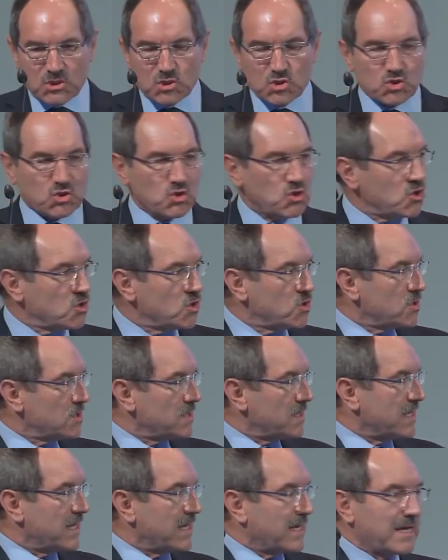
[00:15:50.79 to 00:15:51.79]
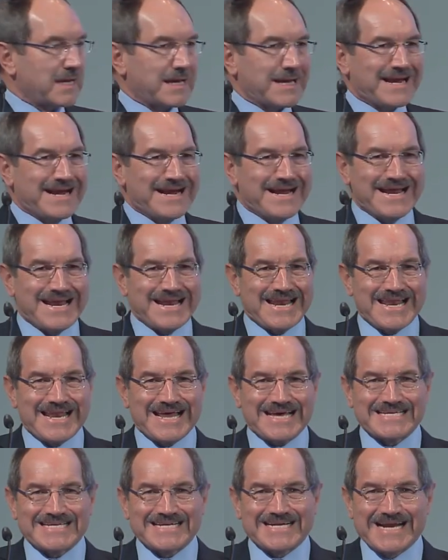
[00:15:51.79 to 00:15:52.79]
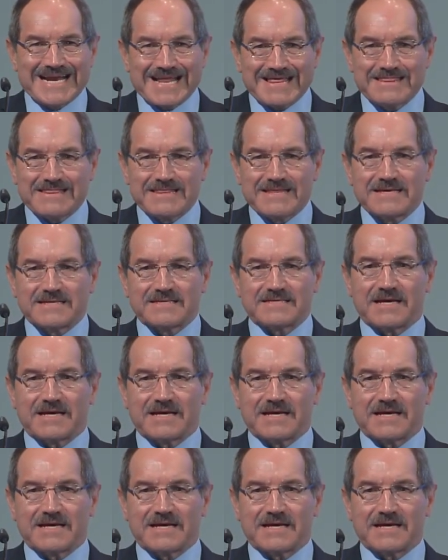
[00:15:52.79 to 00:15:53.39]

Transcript: and we think that these policies